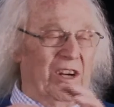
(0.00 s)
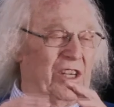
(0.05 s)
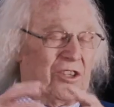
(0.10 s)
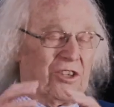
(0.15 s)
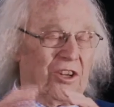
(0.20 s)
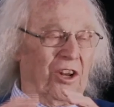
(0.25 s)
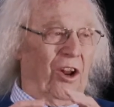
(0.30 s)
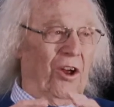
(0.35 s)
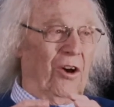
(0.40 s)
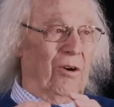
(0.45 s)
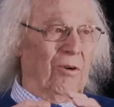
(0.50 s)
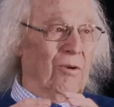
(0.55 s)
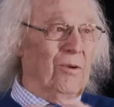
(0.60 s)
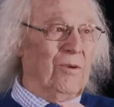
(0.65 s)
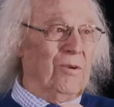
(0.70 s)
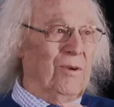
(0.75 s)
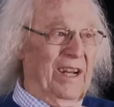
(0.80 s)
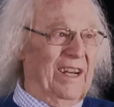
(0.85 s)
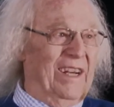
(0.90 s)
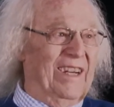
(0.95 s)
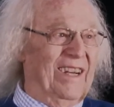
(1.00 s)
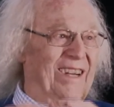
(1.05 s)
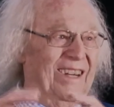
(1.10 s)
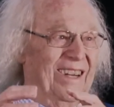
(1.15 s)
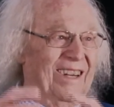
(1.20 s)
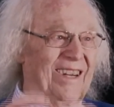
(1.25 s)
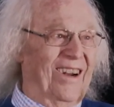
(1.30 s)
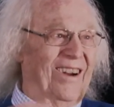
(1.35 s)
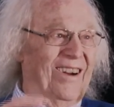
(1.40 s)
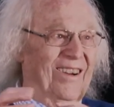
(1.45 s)
slow, and
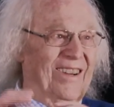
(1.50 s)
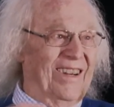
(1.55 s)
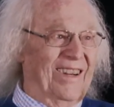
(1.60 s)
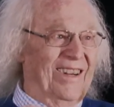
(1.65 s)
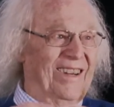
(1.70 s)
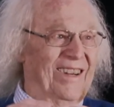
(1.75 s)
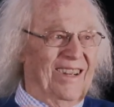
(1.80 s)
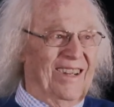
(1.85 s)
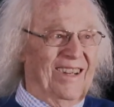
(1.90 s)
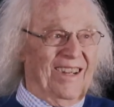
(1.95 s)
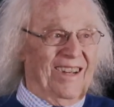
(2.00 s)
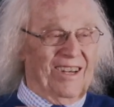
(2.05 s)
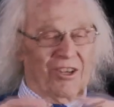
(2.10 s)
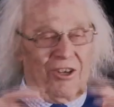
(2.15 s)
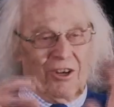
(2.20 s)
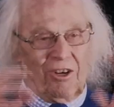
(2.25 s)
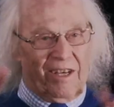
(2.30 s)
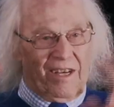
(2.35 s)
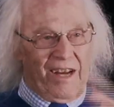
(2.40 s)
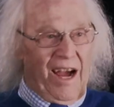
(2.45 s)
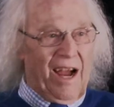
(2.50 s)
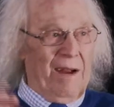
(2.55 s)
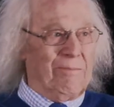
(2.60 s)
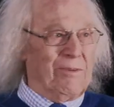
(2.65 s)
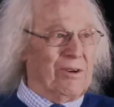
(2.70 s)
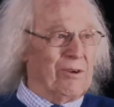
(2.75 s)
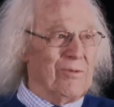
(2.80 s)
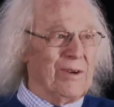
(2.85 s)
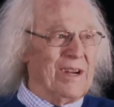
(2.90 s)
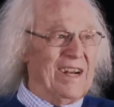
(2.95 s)
you took time
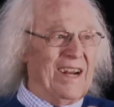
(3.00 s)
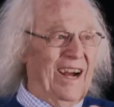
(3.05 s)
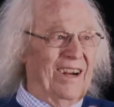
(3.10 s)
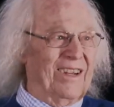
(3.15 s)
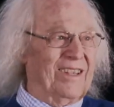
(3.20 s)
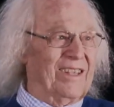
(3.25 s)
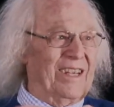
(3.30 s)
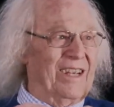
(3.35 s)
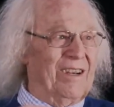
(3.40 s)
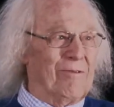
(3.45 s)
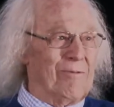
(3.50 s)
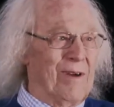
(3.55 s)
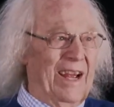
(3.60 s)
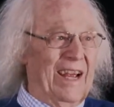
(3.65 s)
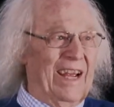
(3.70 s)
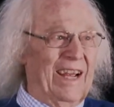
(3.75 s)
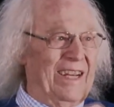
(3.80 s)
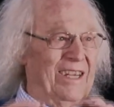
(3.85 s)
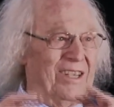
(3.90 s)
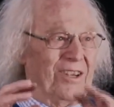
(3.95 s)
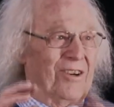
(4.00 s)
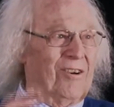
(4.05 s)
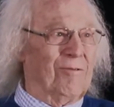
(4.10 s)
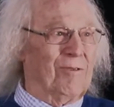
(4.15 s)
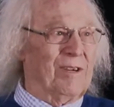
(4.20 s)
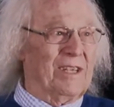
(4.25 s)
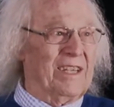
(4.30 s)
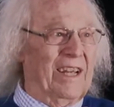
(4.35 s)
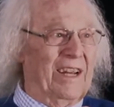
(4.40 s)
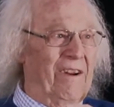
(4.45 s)
to read out the array, so it
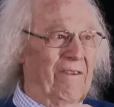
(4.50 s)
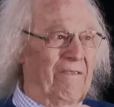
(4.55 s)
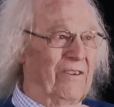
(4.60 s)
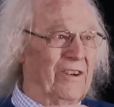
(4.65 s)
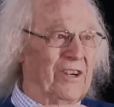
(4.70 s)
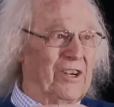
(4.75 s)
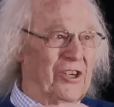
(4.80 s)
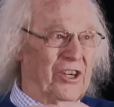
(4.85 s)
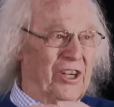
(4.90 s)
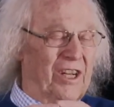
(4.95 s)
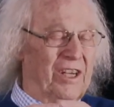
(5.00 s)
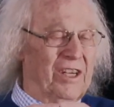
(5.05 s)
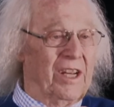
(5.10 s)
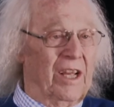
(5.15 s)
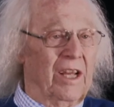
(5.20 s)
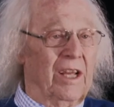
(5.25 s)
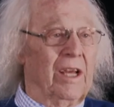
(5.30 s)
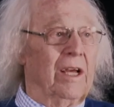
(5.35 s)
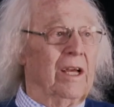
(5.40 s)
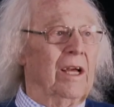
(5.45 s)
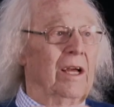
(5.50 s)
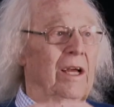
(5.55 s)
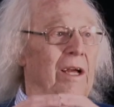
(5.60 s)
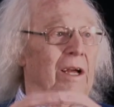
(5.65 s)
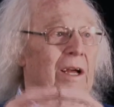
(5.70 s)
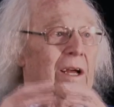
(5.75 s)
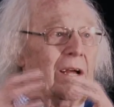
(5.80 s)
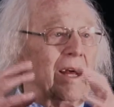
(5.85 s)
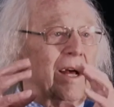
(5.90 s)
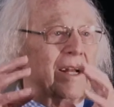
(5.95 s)
was inefficient.
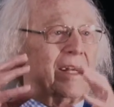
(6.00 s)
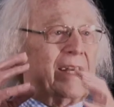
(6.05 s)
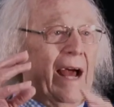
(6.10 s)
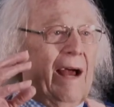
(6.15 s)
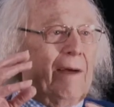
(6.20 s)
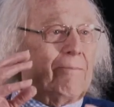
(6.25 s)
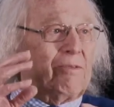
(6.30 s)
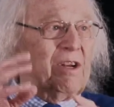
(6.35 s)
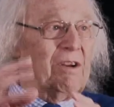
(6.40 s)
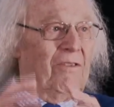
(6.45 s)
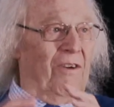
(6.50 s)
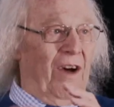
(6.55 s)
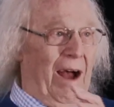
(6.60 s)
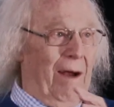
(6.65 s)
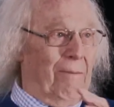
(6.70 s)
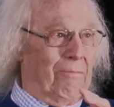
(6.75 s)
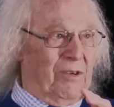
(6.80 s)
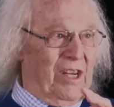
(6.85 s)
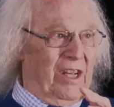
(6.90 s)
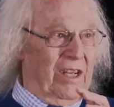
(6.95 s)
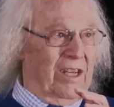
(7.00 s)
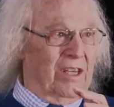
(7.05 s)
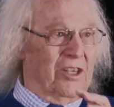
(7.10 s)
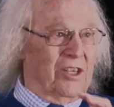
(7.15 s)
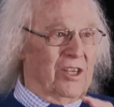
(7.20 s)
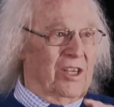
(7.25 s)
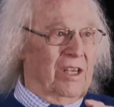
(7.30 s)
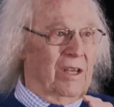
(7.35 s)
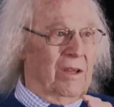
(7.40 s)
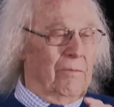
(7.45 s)
Adaptive
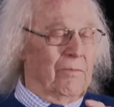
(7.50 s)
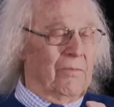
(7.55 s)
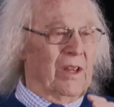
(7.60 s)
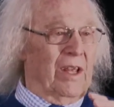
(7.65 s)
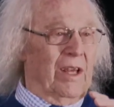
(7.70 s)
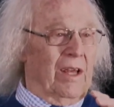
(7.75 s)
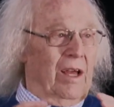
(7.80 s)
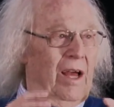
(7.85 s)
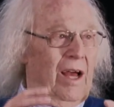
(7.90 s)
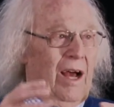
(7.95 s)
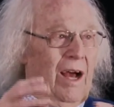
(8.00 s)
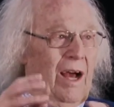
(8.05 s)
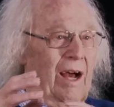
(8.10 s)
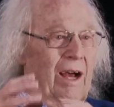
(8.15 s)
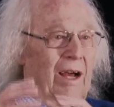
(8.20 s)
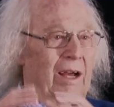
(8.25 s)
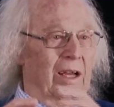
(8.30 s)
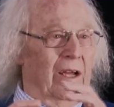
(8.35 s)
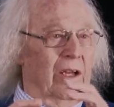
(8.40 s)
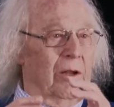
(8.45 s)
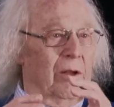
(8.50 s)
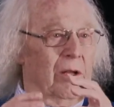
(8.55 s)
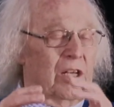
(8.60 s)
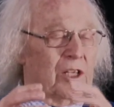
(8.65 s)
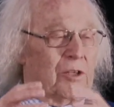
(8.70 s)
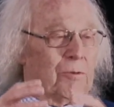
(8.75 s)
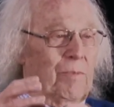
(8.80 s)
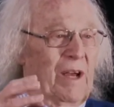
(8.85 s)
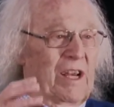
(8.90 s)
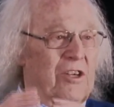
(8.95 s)
optics,
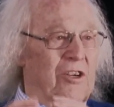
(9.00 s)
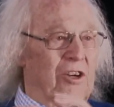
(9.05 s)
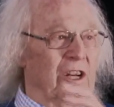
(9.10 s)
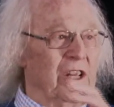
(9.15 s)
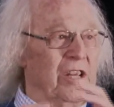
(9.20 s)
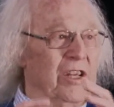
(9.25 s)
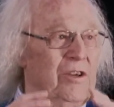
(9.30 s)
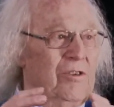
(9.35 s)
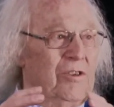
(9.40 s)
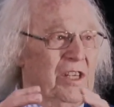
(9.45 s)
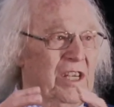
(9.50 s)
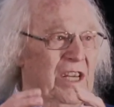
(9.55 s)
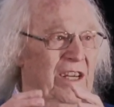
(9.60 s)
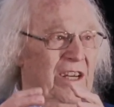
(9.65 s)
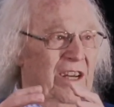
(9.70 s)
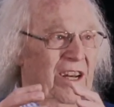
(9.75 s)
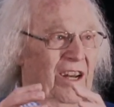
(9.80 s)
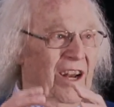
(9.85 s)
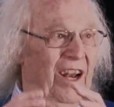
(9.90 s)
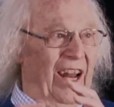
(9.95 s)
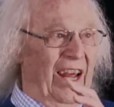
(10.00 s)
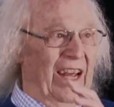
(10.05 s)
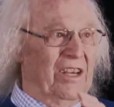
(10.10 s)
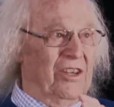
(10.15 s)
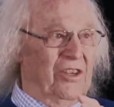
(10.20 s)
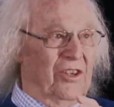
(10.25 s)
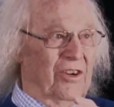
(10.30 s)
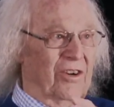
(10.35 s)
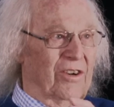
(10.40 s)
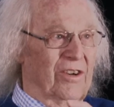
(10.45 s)
especially using
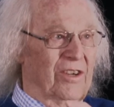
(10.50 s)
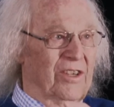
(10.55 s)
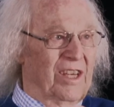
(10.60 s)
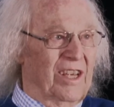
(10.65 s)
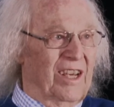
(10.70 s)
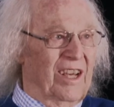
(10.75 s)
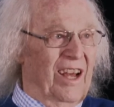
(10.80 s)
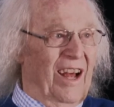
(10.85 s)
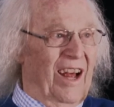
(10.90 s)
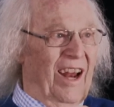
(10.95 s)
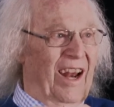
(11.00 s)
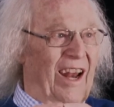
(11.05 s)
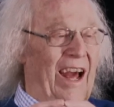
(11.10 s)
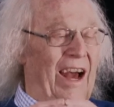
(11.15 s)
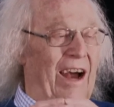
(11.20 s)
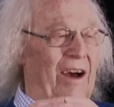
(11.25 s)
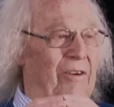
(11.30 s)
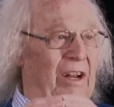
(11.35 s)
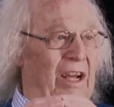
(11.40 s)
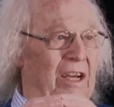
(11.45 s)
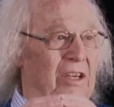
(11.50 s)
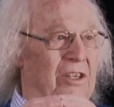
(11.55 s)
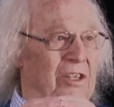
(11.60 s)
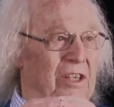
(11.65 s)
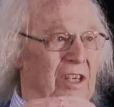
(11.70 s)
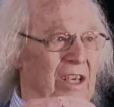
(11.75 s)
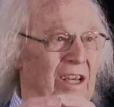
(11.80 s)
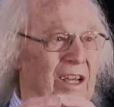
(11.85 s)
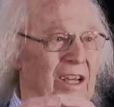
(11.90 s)
lasers, allowed us